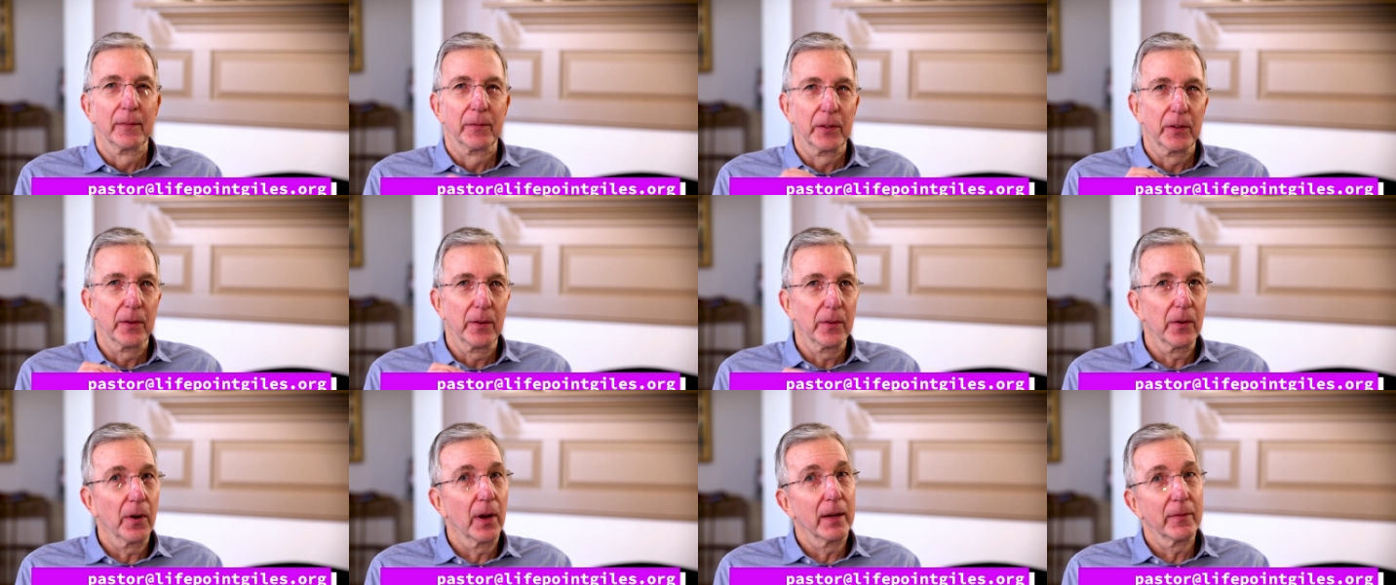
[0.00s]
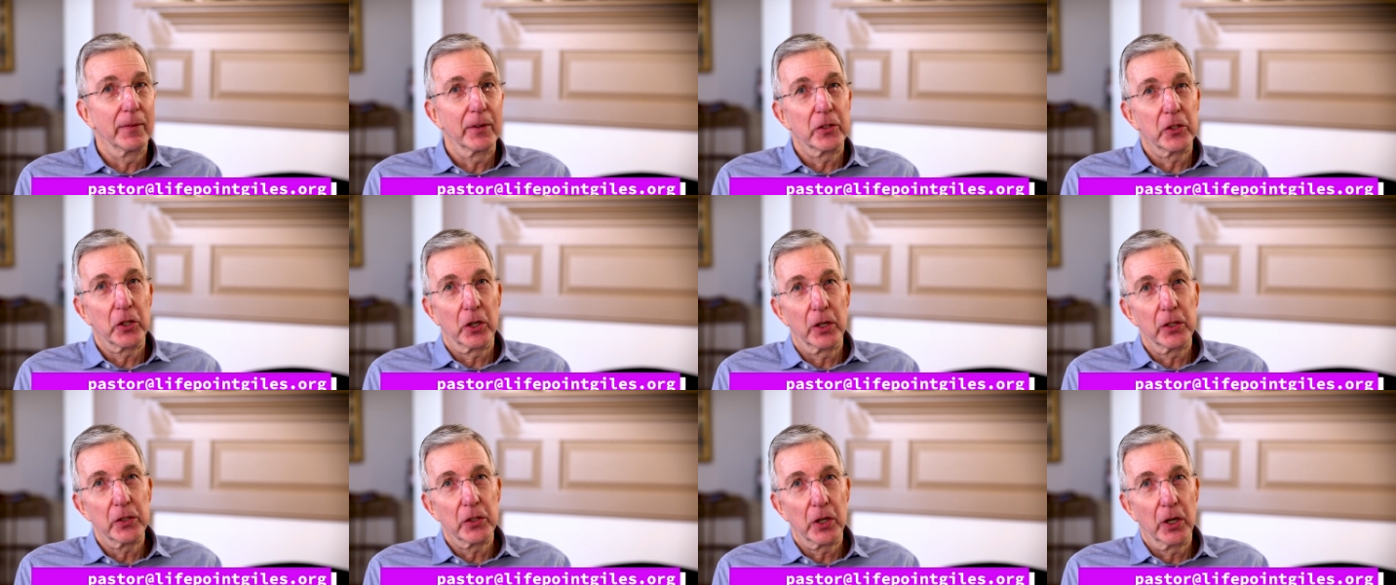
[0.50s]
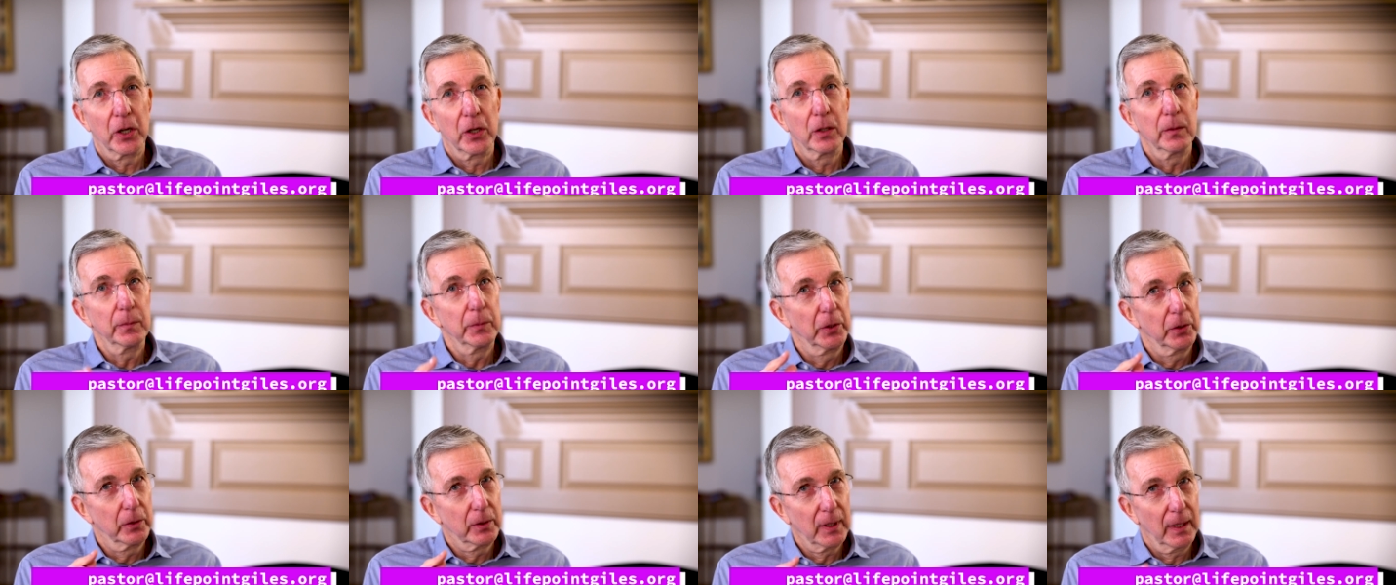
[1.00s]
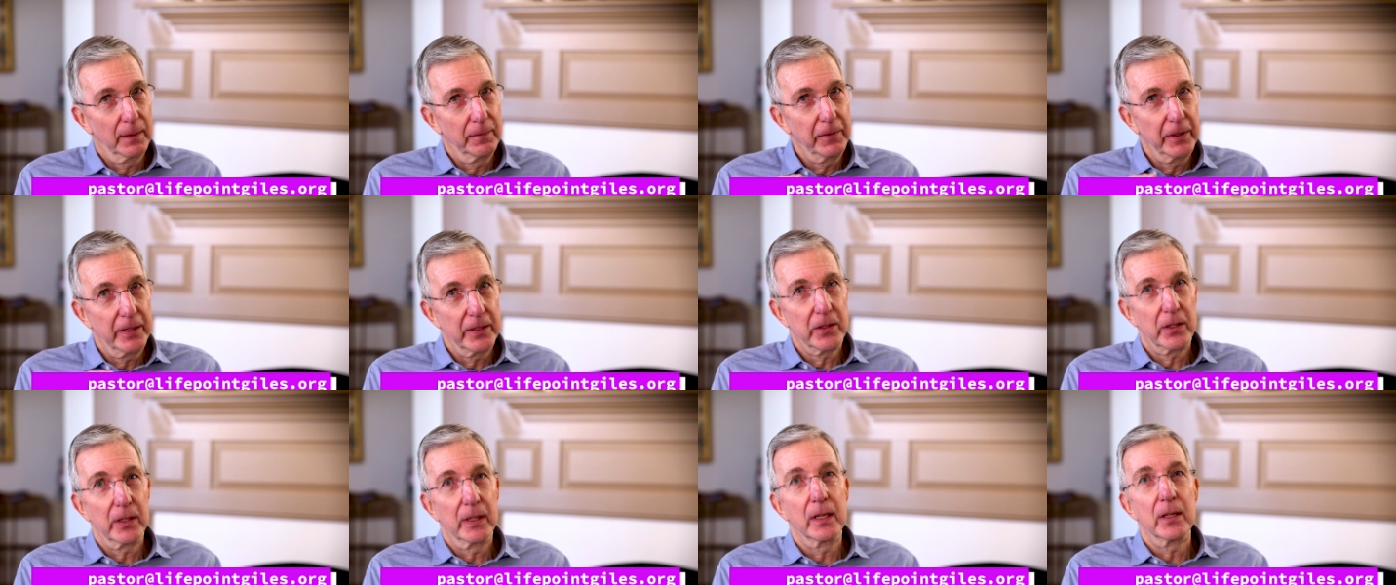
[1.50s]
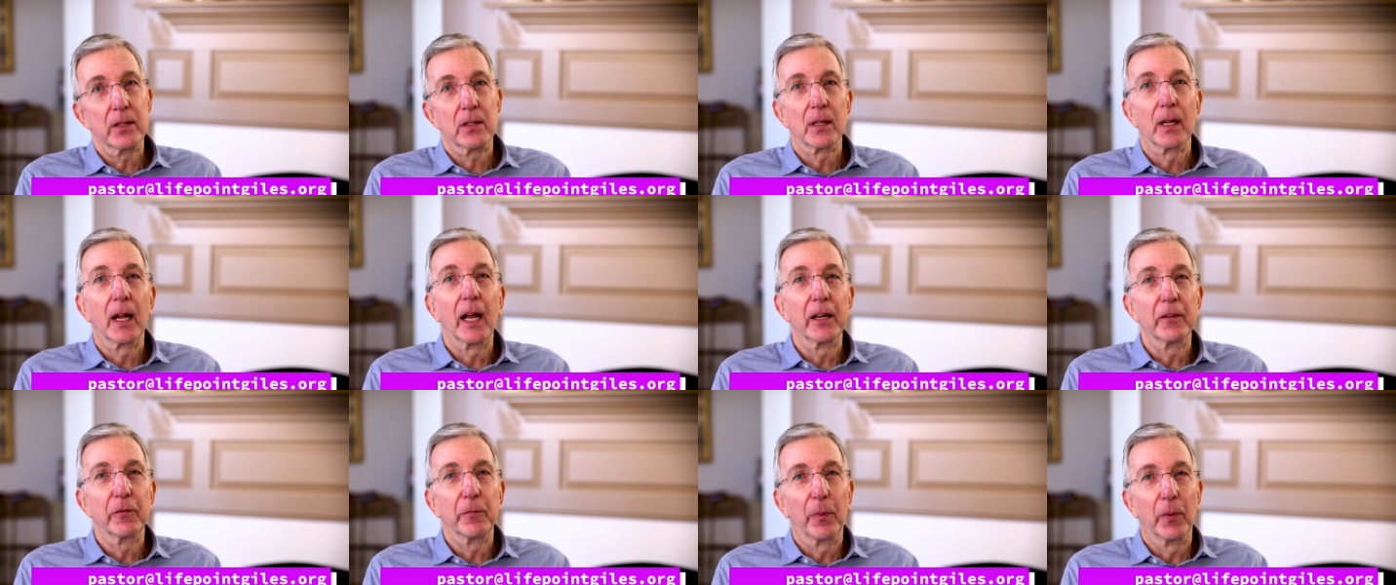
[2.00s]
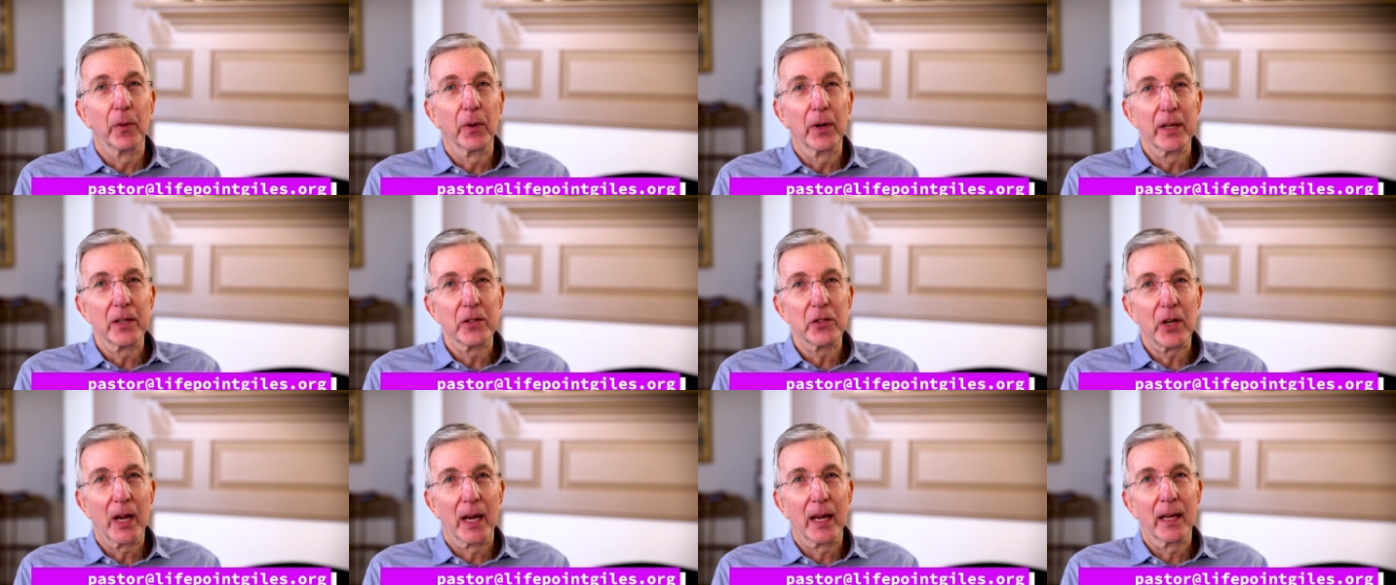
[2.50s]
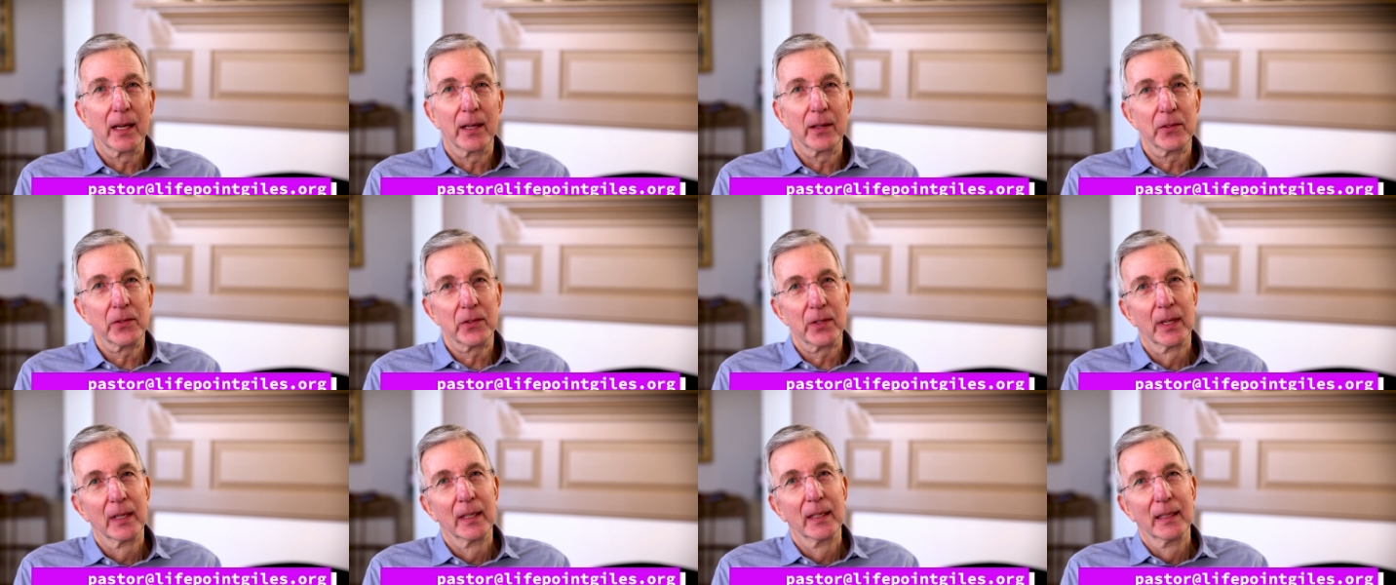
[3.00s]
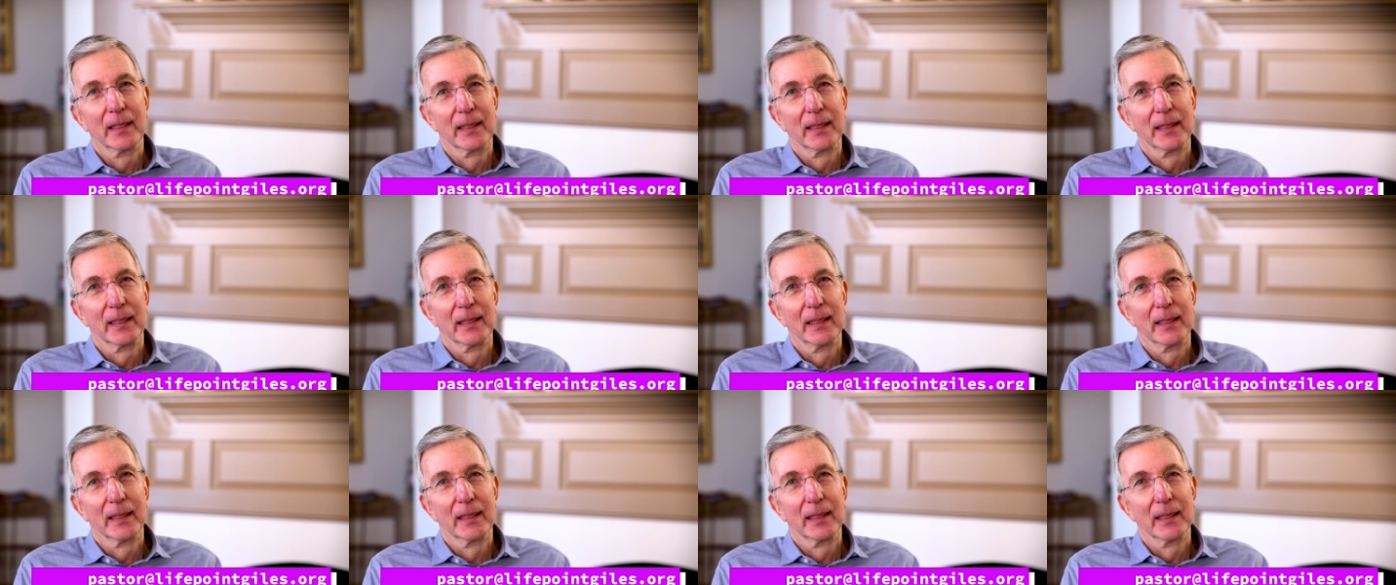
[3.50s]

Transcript: If you don't have a church home, you come visit us, Life Point Giles,